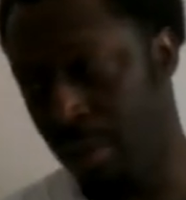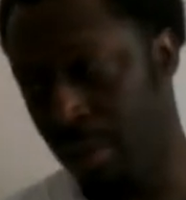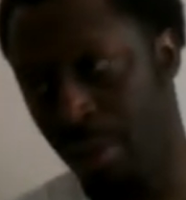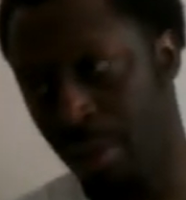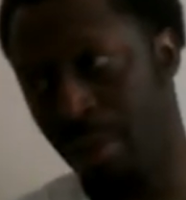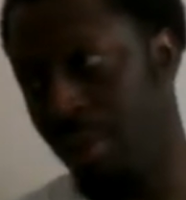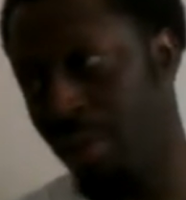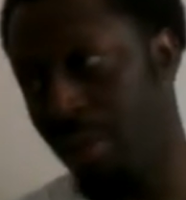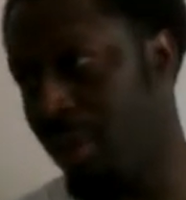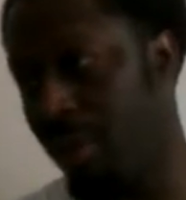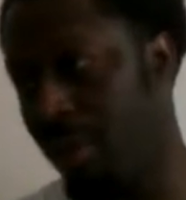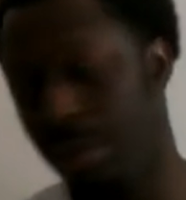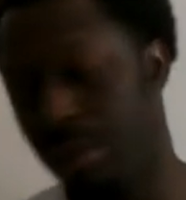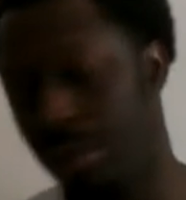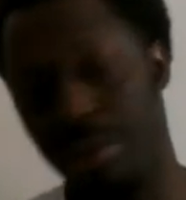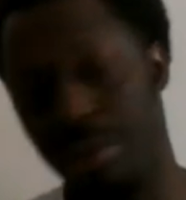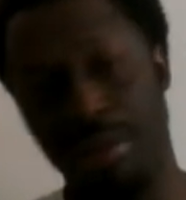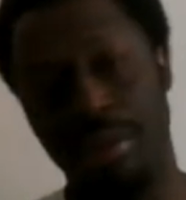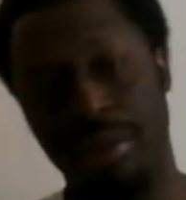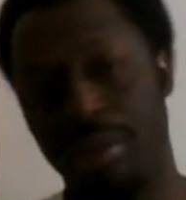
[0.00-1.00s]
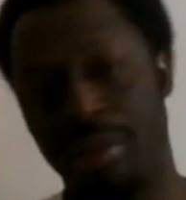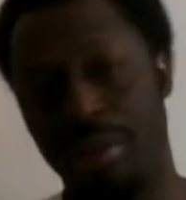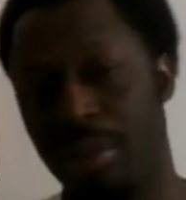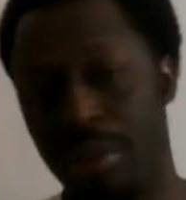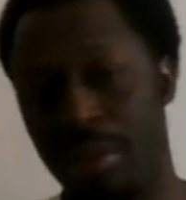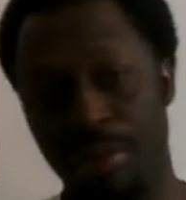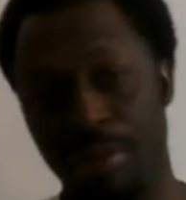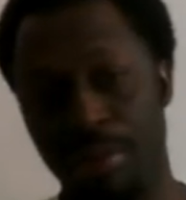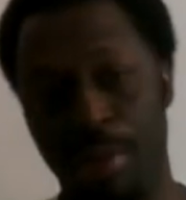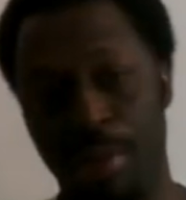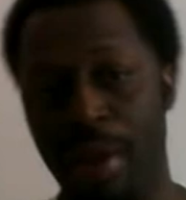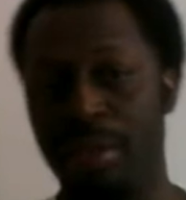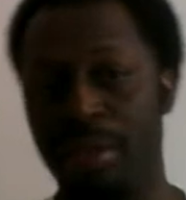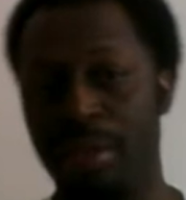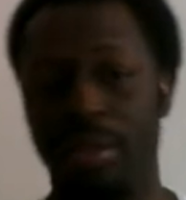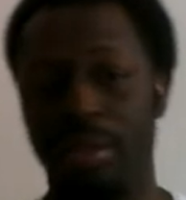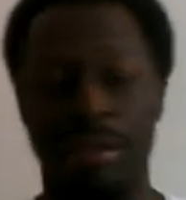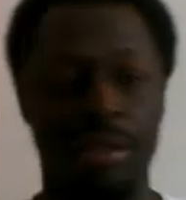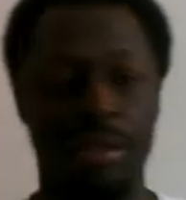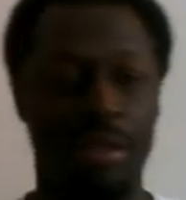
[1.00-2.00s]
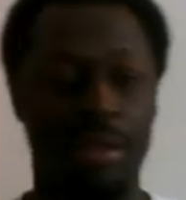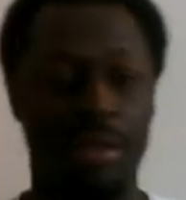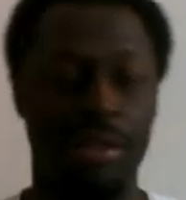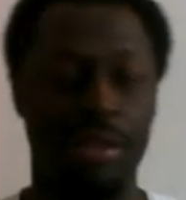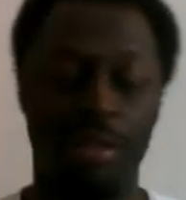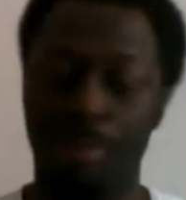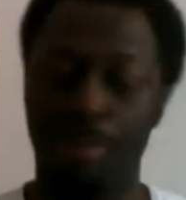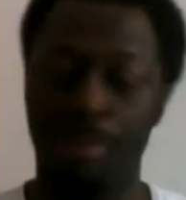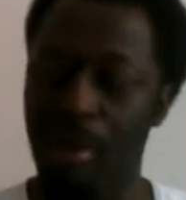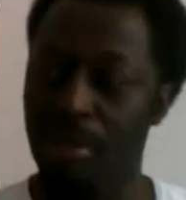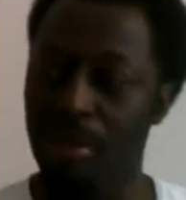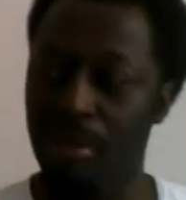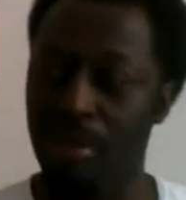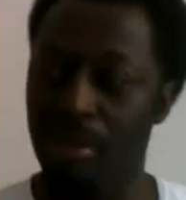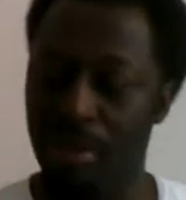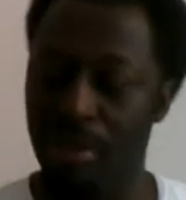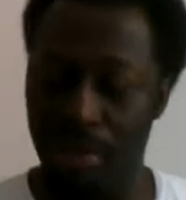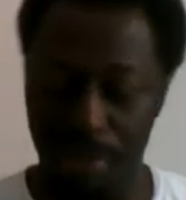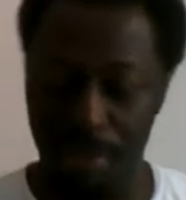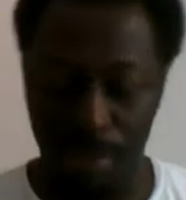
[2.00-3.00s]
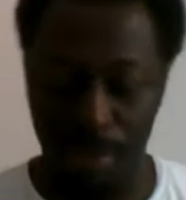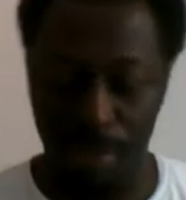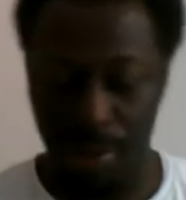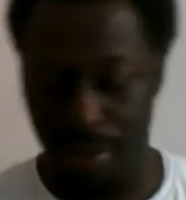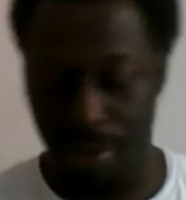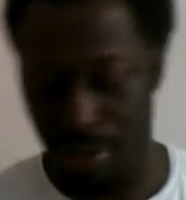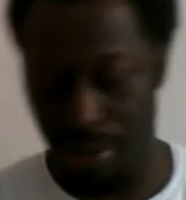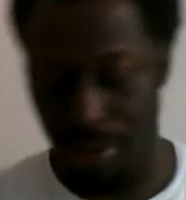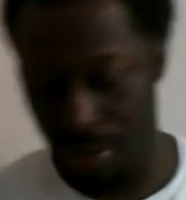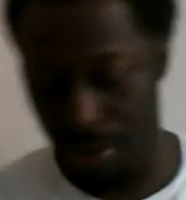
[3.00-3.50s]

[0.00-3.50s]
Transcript: You know, it's priceless. It's a priceless experience.